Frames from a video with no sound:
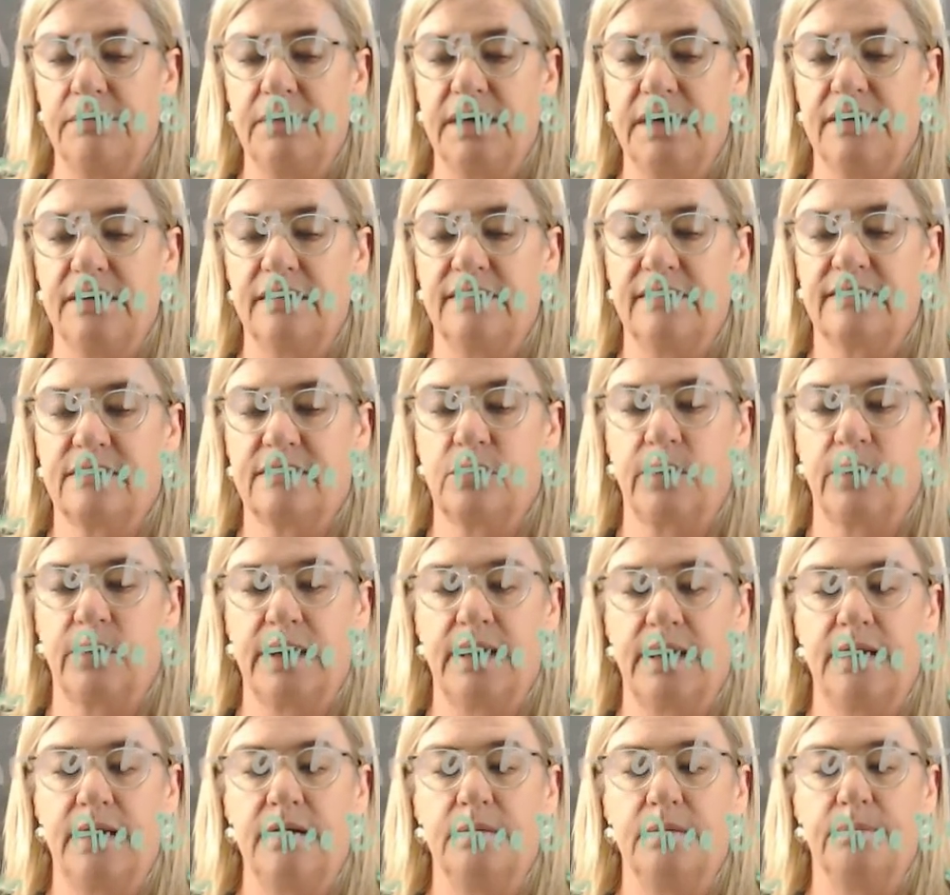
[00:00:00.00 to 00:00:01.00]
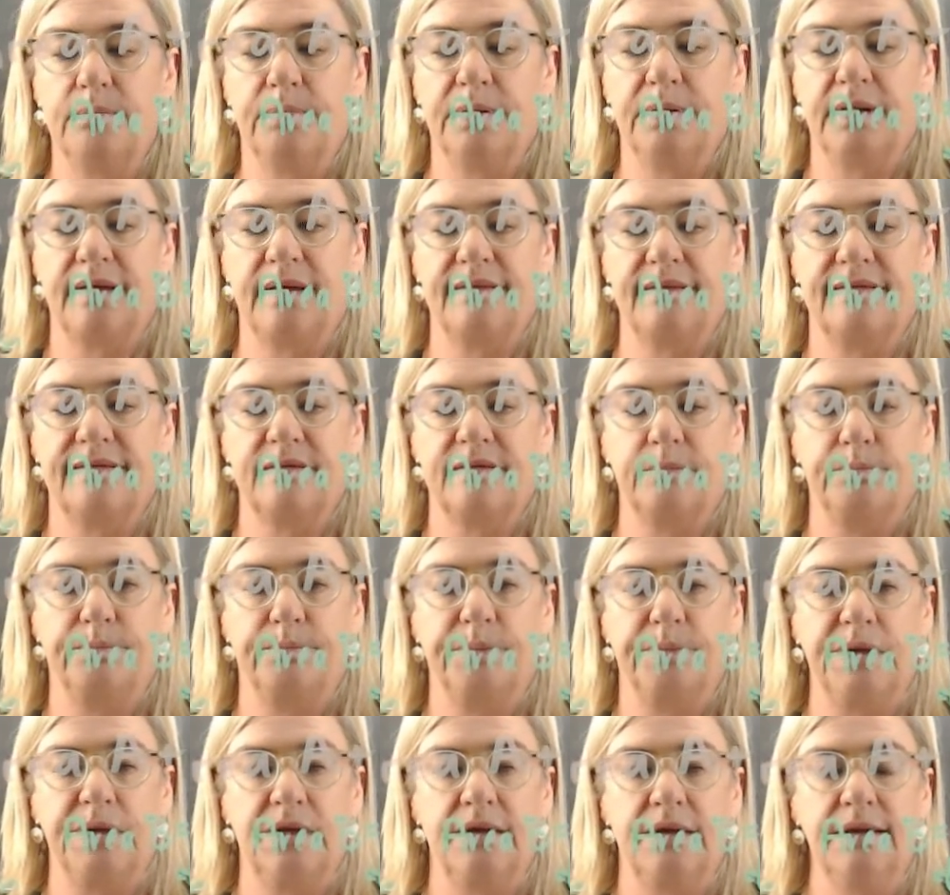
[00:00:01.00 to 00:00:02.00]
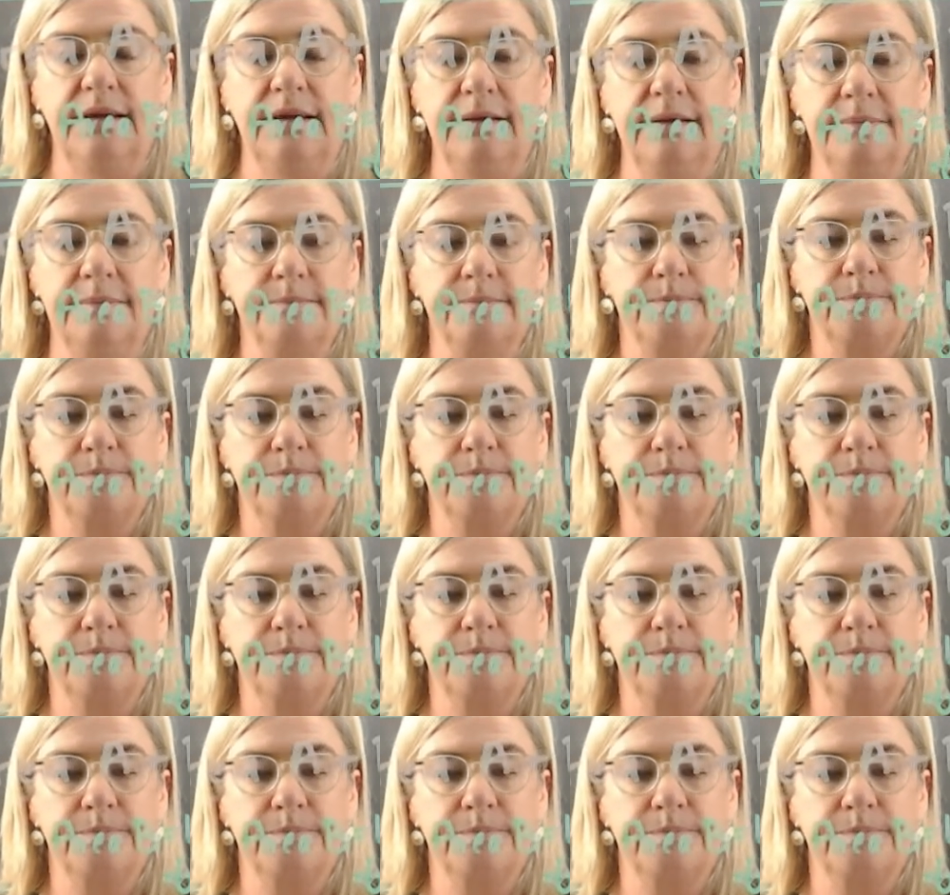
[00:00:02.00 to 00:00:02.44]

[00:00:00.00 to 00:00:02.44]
metres squared plus B